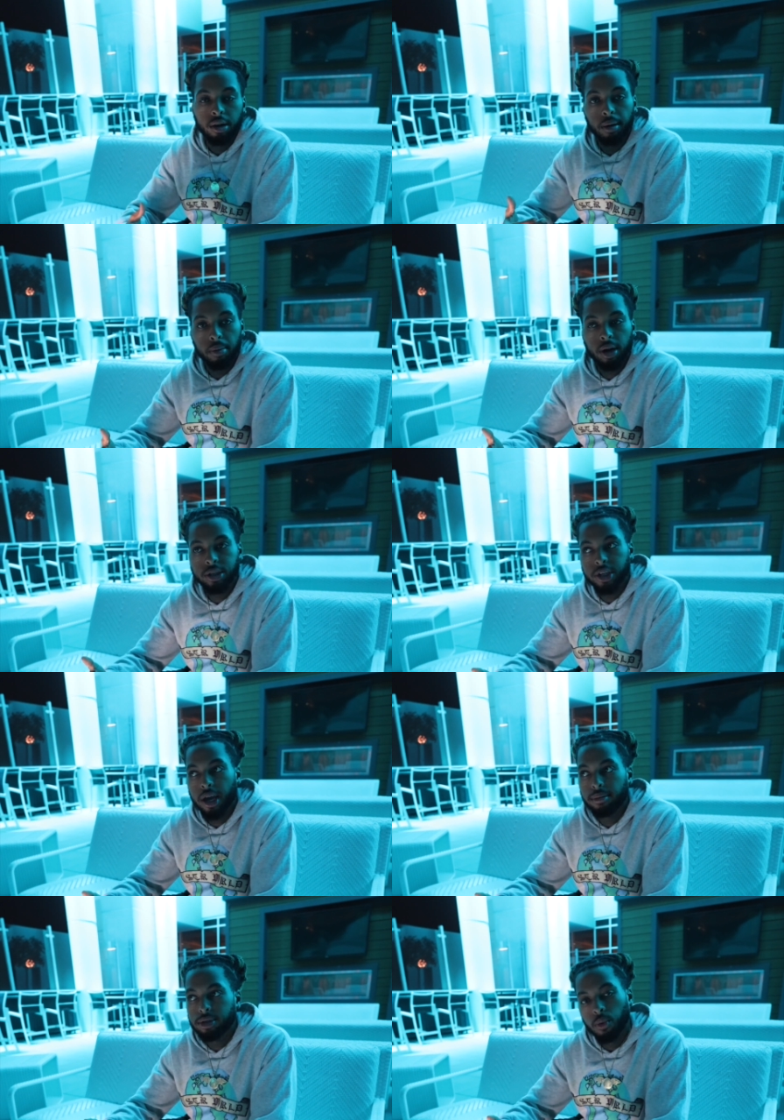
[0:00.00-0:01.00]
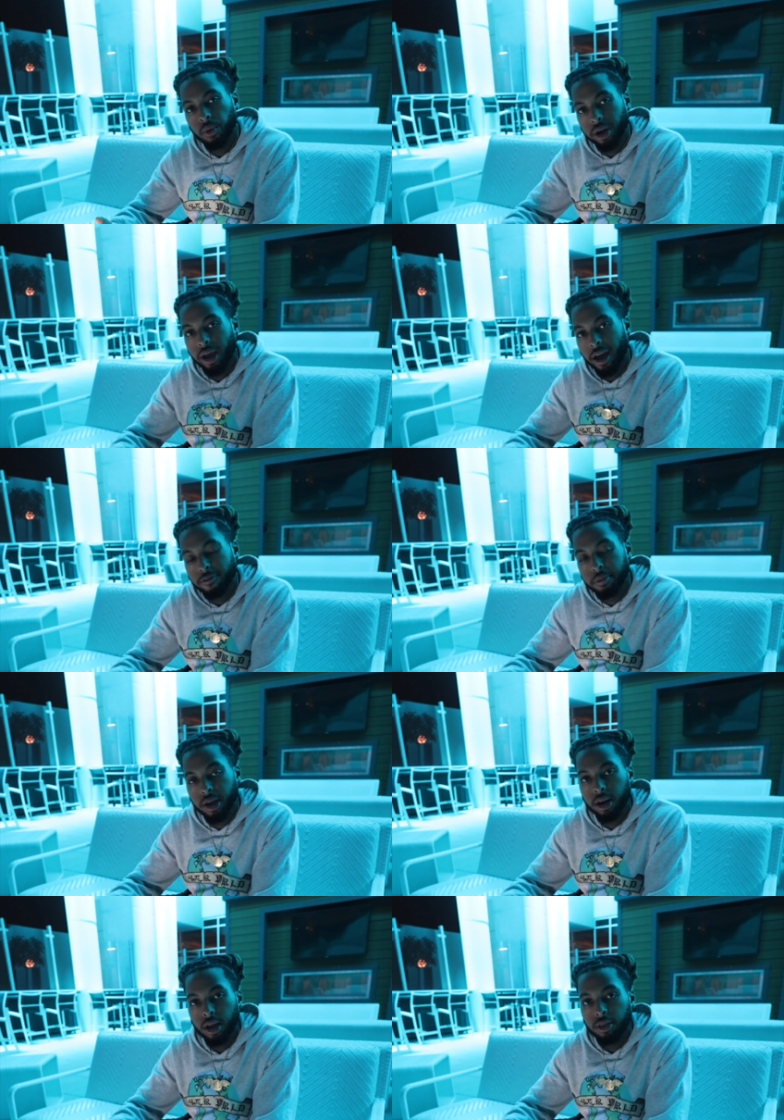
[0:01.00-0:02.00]
LeBron James wouldn't have
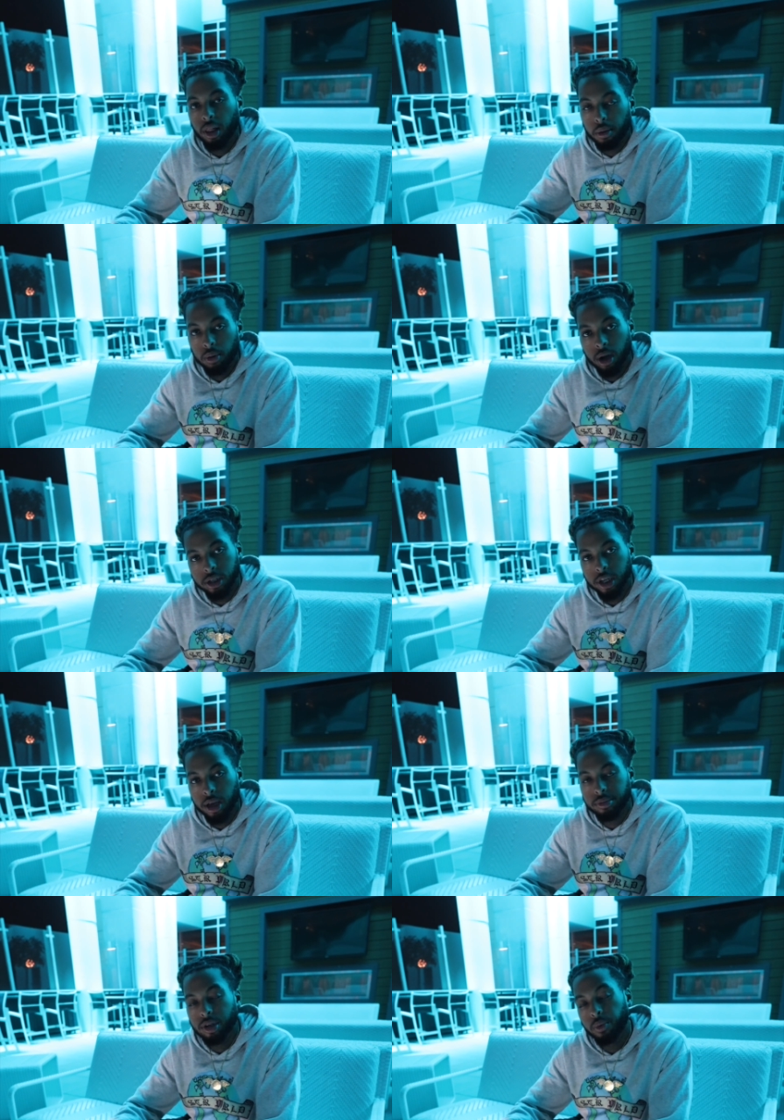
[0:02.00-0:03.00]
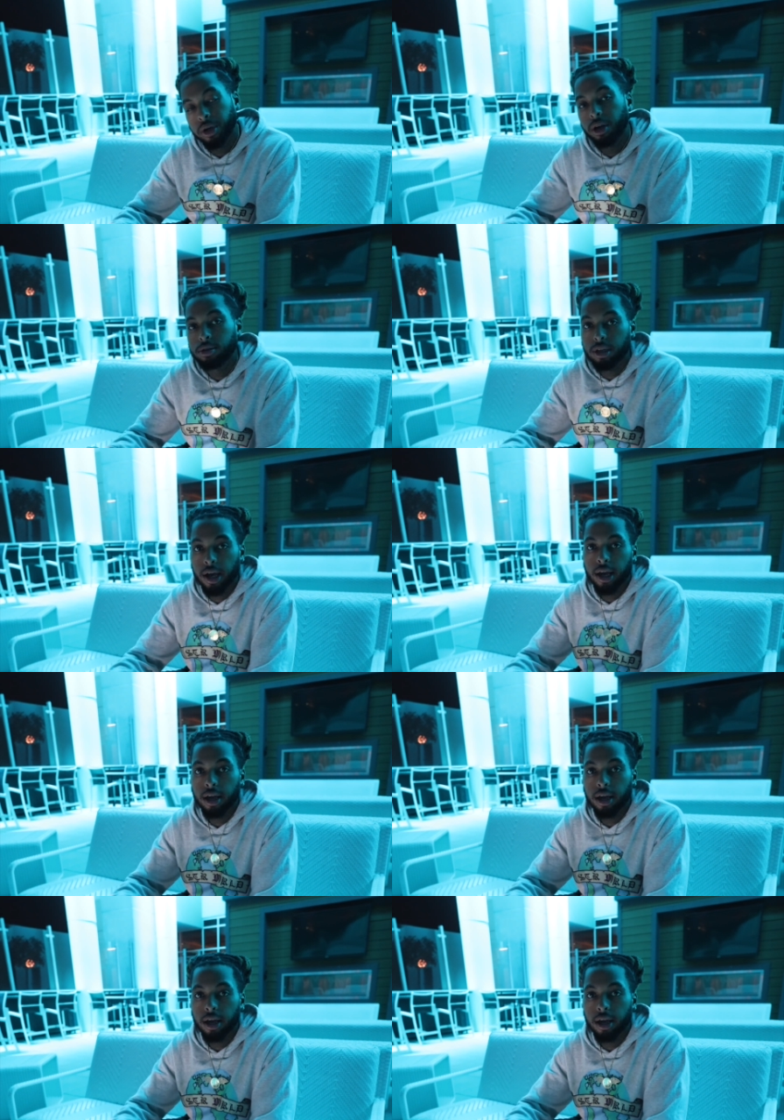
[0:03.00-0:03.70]
been the LeBron James that we know today.